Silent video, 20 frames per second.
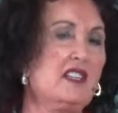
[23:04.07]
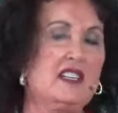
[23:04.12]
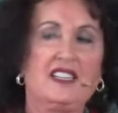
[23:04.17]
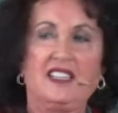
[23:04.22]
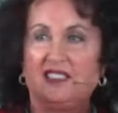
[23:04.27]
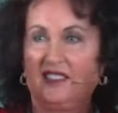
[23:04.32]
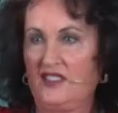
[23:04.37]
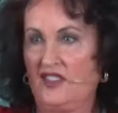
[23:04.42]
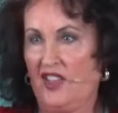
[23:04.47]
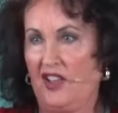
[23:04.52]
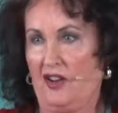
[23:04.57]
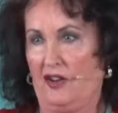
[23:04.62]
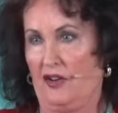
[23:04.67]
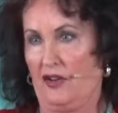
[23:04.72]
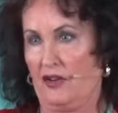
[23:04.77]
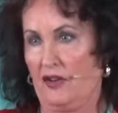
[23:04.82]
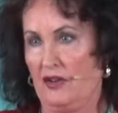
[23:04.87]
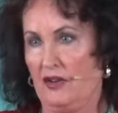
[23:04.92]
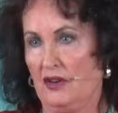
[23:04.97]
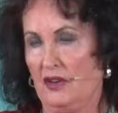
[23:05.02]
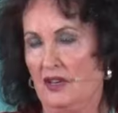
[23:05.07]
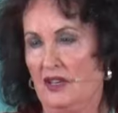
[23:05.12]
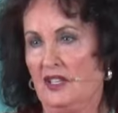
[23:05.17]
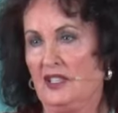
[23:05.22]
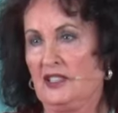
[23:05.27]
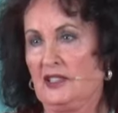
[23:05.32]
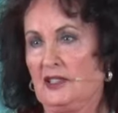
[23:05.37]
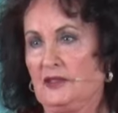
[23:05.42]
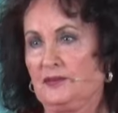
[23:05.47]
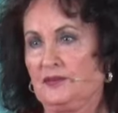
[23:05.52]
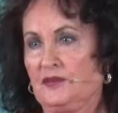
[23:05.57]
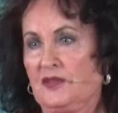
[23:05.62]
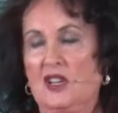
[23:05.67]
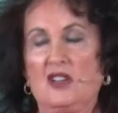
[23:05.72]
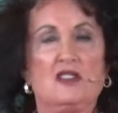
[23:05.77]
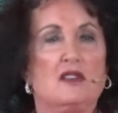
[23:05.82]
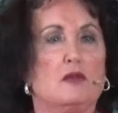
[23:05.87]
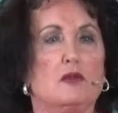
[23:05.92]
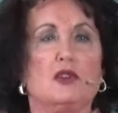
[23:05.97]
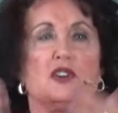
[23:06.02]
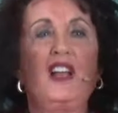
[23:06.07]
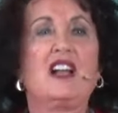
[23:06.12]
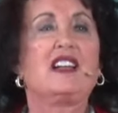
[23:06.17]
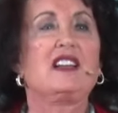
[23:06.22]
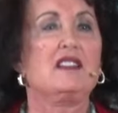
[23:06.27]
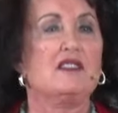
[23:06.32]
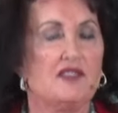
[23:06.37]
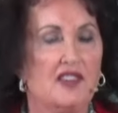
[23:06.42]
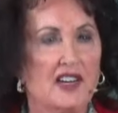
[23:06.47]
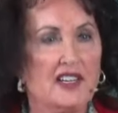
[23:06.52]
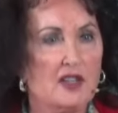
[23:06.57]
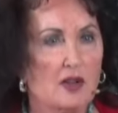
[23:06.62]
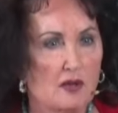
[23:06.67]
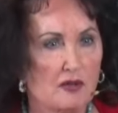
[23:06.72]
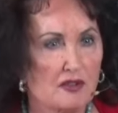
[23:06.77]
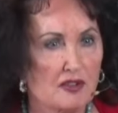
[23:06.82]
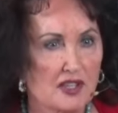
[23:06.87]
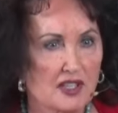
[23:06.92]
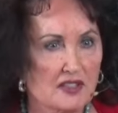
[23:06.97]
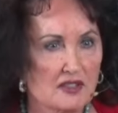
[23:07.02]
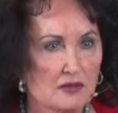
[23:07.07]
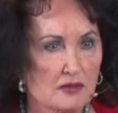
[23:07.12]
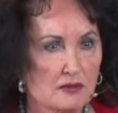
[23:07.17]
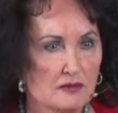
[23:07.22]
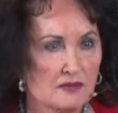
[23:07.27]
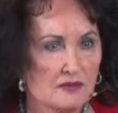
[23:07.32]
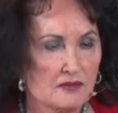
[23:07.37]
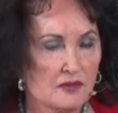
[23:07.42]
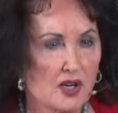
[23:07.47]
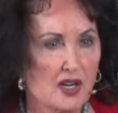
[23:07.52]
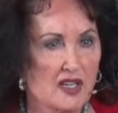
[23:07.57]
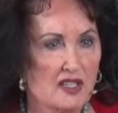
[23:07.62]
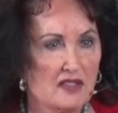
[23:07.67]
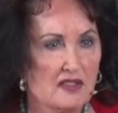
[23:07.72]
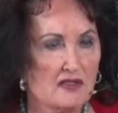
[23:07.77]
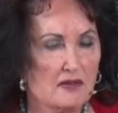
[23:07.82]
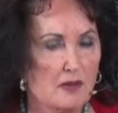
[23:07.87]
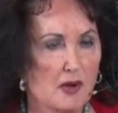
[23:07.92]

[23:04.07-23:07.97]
It's there we're not going to fight over it, right?